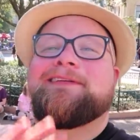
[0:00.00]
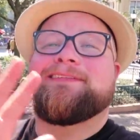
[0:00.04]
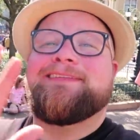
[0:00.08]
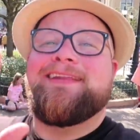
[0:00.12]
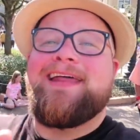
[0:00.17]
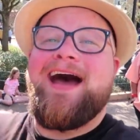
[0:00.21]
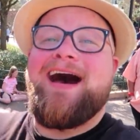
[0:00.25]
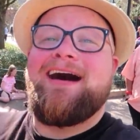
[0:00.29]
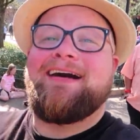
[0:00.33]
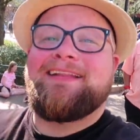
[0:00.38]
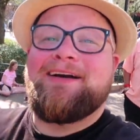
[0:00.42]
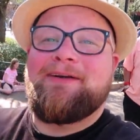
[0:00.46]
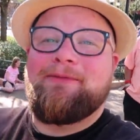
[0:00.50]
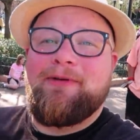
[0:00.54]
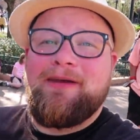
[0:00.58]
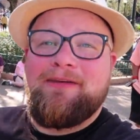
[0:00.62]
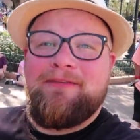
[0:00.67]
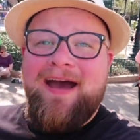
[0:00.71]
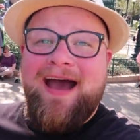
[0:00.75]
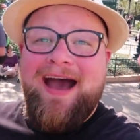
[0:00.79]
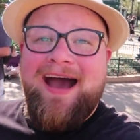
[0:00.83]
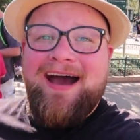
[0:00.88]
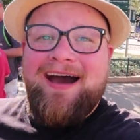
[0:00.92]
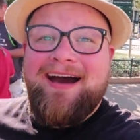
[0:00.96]
Now that we've
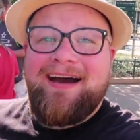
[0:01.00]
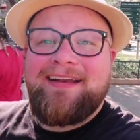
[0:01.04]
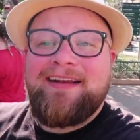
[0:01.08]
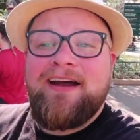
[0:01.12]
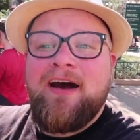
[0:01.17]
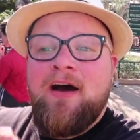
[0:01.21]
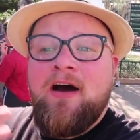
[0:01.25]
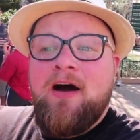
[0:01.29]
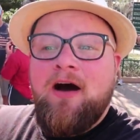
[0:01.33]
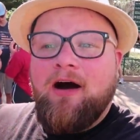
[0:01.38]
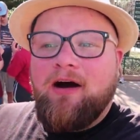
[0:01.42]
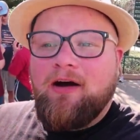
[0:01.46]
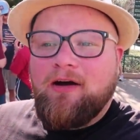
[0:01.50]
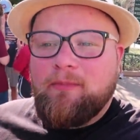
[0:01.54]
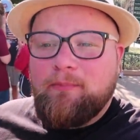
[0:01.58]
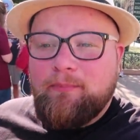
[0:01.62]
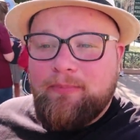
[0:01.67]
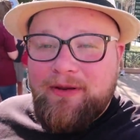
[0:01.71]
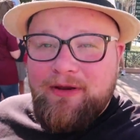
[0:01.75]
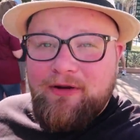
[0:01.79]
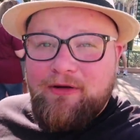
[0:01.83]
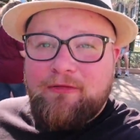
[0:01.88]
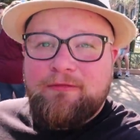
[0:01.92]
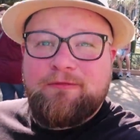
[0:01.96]
had our
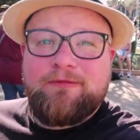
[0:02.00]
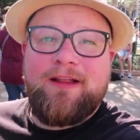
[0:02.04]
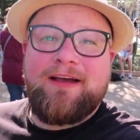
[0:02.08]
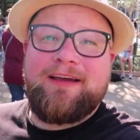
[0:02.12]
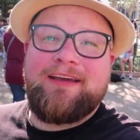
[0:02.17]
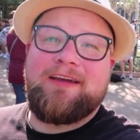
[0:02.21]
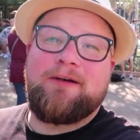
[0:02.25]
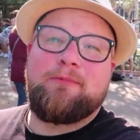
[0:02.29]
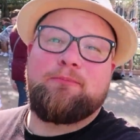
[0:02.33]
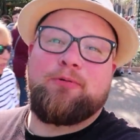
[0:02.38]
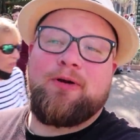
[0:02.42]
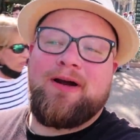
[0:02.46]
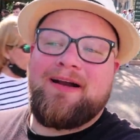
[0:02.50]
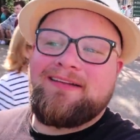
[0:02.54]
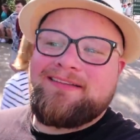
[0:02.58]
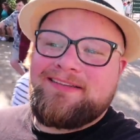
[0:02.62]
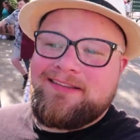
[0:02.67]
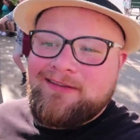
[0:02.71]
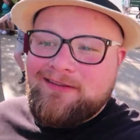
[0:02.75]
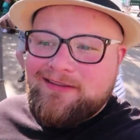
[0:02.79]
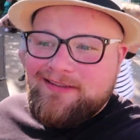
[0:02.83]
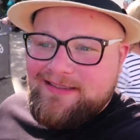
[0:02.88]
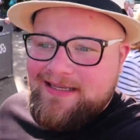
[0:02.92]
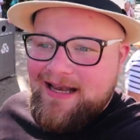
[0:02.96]
beer flight and
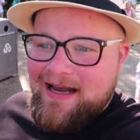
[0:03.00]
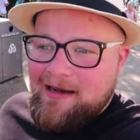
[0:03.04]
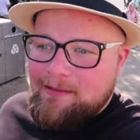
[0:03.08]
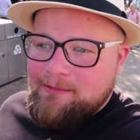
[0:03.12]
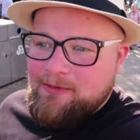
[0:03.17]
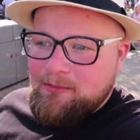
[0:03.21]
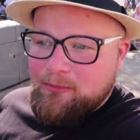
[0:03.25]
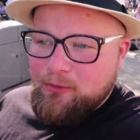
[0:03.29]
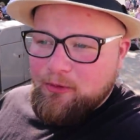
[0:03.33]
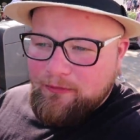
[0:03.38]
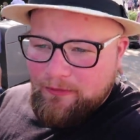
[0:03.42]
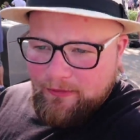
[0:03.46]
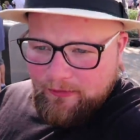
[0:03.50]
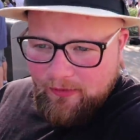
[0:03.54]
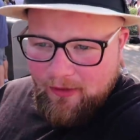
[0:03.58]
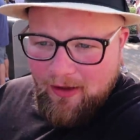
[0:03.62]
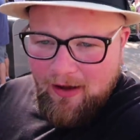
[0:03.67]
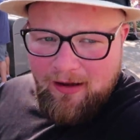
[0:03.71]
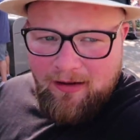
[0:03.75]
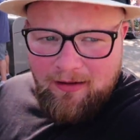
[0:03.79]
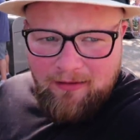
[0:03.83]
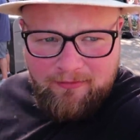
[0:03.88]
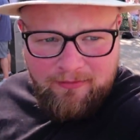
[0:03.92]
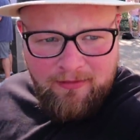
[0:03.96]
pretzel, it's time to move
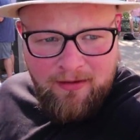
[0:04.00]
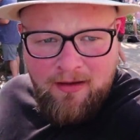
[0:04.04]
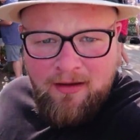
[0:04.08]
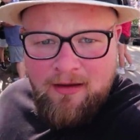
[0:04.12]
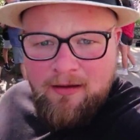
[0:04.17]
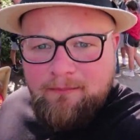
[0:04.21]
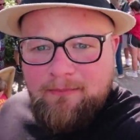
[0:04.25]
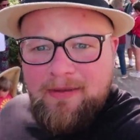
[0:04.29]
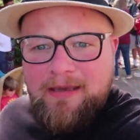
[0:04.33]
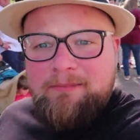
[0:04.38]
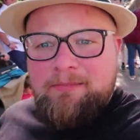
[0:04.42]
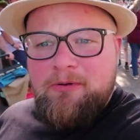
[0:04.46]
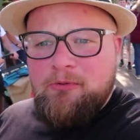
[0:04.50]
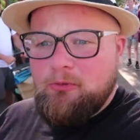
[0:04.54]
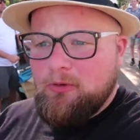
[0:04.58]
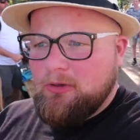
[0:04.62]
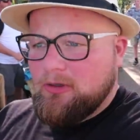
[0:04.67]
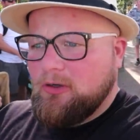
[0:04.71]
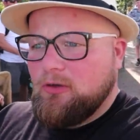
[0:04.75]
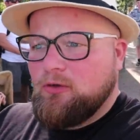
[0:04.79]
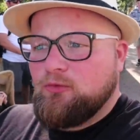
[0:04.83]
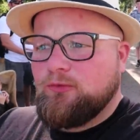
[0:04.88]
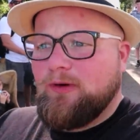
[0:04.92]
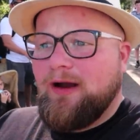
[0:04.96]
along. Maybe we'll
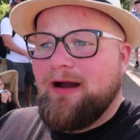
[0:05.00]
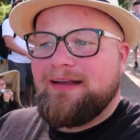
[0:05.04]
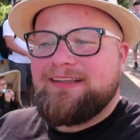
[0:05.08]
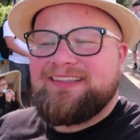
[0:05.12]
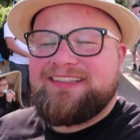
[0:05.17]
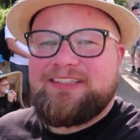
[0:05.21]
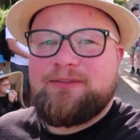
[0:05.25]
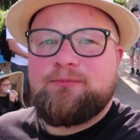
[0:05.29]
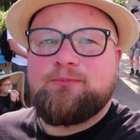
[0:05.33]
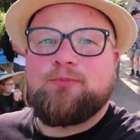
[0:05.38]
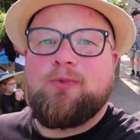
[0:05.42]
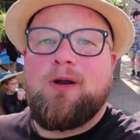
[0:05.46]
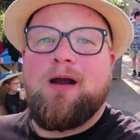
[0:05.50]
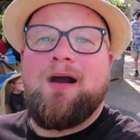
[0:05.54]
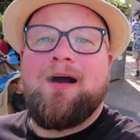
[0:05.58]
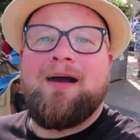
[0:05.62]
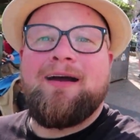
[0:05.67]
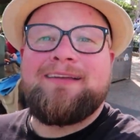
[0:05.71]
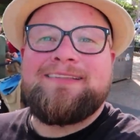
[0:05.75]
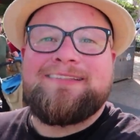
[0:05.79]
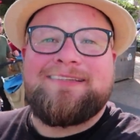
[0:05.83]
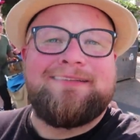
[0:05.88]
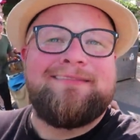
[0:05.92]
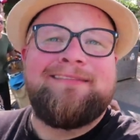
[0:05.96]
go ride some
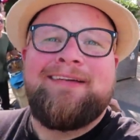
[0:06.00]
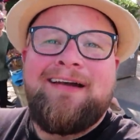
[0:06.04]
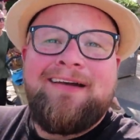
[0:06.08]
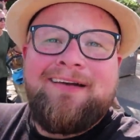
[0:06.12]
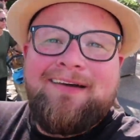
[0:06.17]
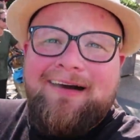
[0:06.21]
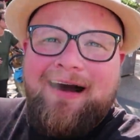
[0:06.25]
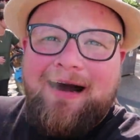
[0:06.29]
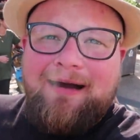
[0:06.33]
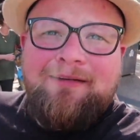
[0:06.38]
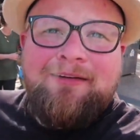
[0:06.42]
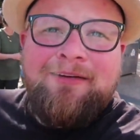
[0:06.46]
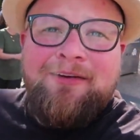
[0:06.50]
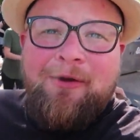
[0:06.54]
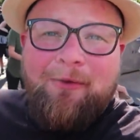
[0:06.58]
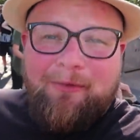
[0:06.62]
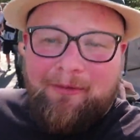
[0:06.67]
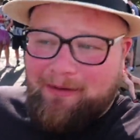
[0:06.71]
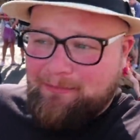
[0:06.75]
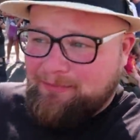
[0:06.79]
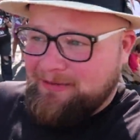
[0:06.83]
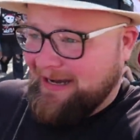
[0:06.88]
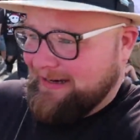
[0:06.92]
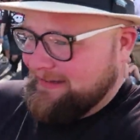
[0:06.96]
rides, and I don't know,
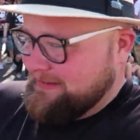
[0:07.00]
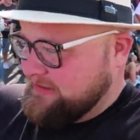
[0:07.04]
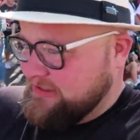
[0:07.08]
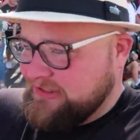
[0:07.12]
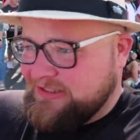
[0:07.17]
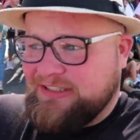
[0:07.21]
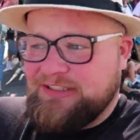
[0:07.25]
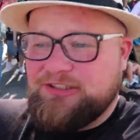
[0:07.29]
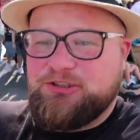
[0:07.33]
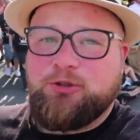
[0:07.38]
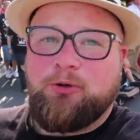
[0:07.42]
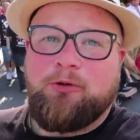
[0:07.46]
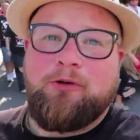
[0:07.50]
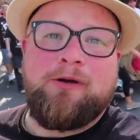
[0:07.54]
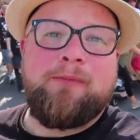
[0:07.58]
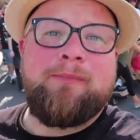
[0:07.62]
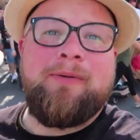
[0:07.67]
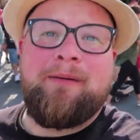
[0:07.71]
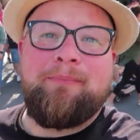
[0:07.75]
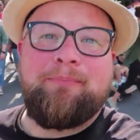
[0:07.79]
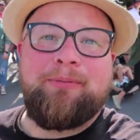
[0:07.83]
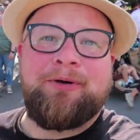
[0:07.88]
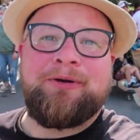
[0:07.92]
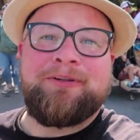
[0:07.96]
I'm kind of just enjoying
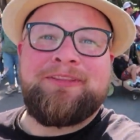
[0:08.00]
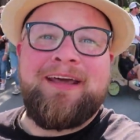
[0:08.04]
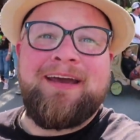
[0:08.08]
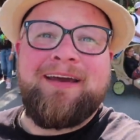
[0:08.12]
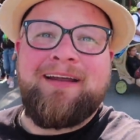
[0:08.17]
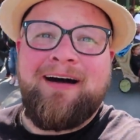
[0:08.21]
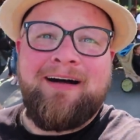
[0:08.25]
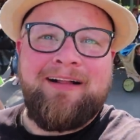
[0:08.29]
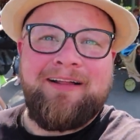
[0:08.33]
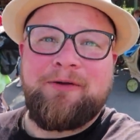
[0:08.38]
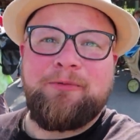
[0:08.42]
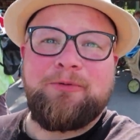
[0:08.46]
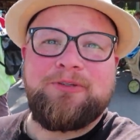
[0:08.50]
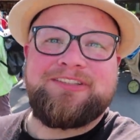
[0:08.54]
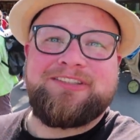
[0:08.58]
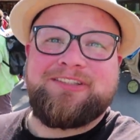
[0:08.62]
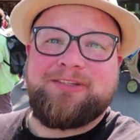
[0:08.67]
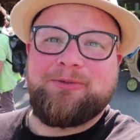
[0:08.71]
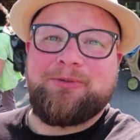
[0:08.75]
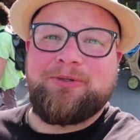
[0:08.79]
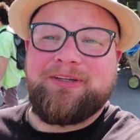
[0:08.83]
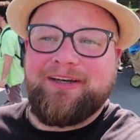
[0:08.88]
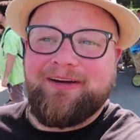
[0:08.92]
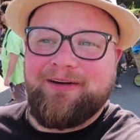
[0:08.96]
my birthday at Hollywood
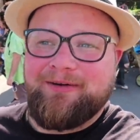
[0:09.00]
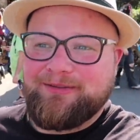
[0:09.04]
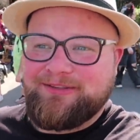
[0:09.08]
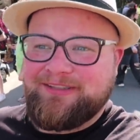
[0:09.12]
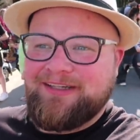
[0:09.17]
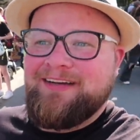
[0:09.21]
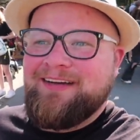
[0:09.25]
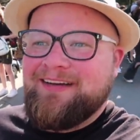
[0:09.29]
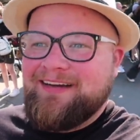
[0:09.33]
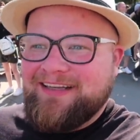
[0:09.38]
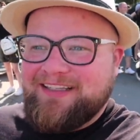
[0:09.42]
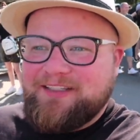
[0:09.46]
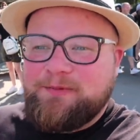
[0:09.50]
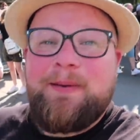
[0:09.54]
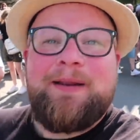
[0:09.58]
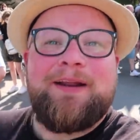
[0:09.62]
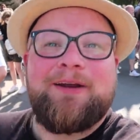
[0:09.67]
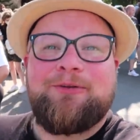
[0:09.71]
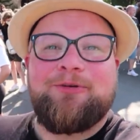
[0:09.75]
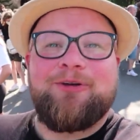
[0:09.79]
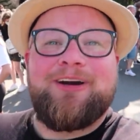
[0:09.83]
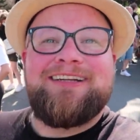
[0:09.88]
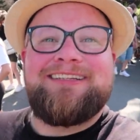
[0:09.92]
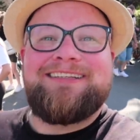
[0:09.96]
Studios. It's been
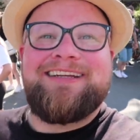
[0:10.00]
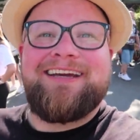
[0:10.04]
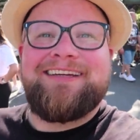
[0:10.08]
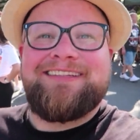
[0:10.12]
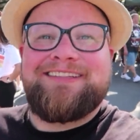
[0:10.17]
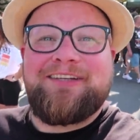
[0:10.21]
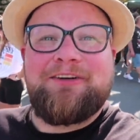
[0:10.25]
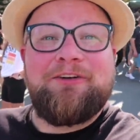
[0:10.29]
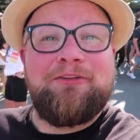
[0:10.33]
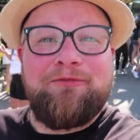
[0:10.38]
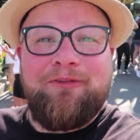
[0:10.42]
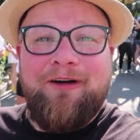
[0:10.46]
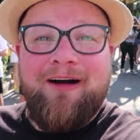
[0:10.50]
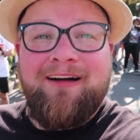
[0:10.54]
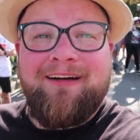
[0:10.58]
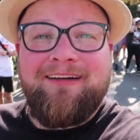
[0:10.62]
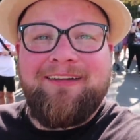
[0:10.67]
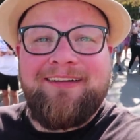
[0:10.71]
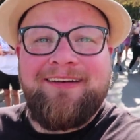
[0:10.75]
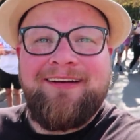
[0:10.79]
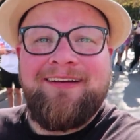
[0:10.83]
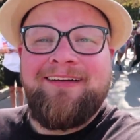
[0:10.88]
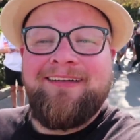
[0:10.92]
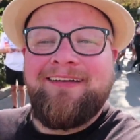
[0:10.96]
a great day so
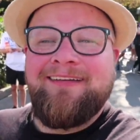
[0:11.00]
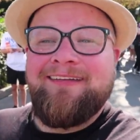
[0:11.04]
far.